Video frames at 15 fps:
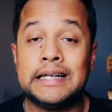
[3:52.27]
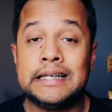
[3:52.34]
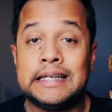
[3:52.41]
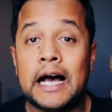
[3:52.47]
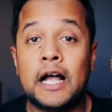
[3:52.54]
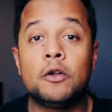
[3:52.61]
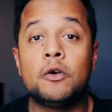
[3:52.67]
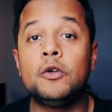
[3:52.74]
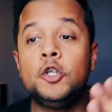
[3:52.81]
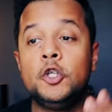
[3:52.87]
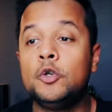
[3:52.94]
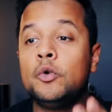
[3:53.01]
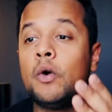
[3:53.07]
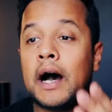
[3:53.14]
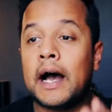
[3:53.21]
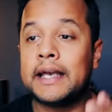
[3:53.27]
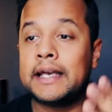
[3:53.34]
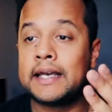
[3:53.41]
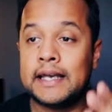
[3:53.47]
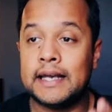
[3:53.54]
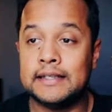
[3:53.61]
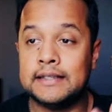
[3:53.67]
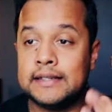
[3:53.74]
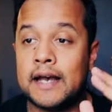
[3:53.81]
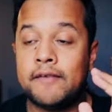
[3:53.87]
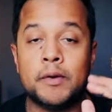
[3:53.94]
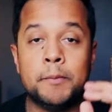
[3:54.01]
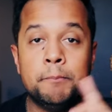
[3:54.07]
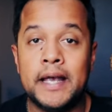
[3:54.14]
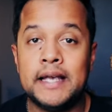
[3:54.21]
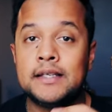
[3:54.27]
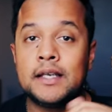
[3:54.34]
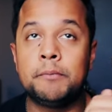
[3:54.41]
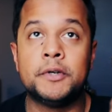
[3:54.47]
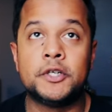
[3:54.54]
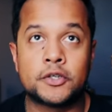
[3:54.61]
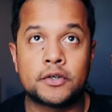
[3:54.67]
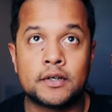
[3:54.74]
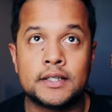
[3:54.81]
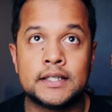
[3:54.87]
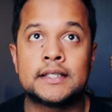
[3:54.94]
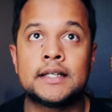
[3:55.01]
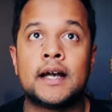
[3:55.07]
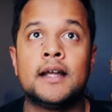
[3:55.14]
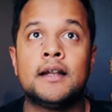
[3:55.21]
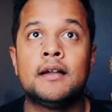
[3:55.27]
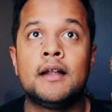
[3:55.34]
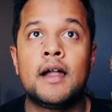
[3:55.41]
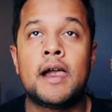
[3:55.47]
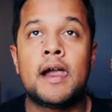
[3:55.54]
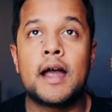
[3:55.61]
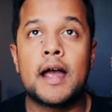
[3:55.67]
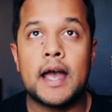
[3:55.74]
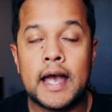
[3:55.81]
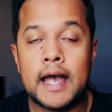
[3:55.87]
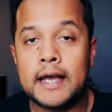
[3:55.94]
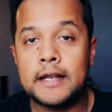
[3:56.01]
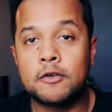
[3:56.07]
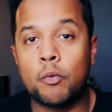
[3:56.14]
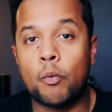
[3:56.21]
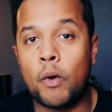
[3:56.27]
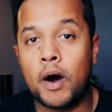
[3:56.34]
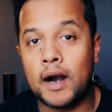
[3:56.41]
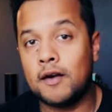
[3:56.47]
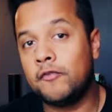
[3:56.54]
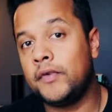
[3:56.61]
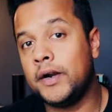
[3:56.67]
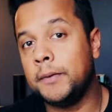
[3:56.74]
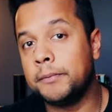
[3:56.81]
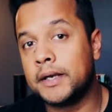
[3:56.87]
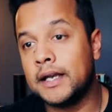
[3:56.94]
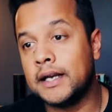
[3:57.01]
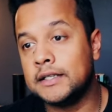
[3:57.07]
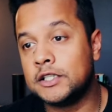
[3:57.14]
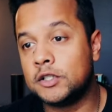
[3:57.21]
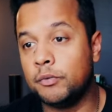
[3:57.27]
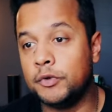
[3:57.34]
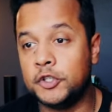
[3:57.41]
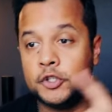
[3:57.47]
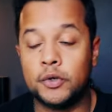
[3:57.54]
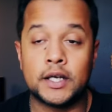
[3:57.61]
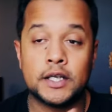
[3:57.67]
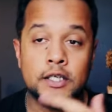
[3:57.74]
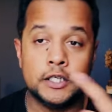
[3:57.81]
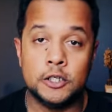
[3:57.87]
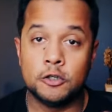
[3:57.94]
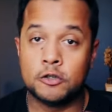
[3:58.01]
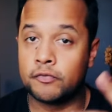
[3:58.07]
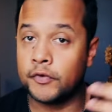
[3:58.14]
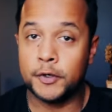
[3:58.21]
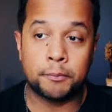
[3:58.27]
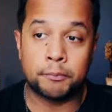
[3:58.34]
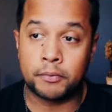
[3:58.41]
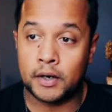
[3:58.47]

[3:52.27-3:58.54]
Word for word: can download U I kits. They have amazing material design and wireframe kits which you can use for your